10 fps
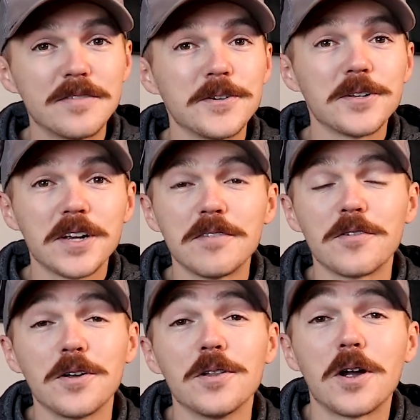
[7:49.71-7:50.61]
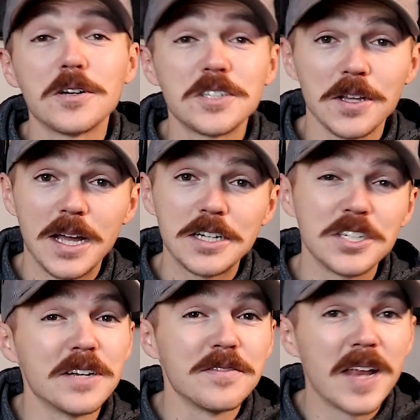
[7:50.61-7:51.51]
If you're looking for a large
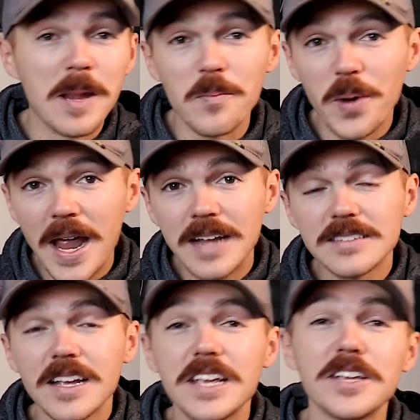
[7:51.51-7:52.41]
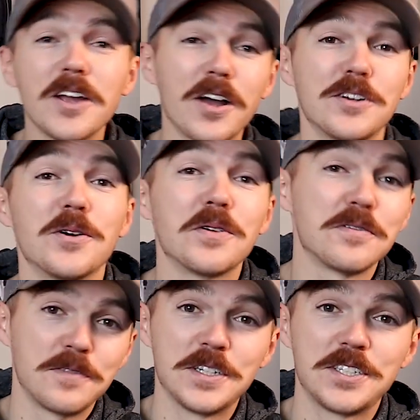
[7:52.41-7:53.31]
selection of name brands, you gotta go to
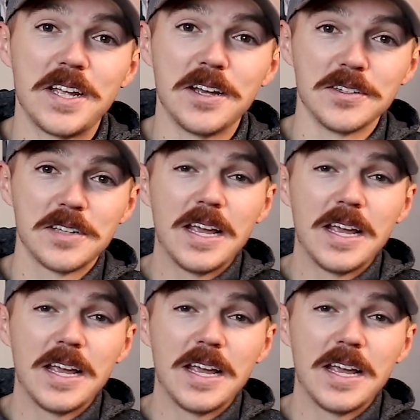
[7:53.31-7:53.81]
Fishtails.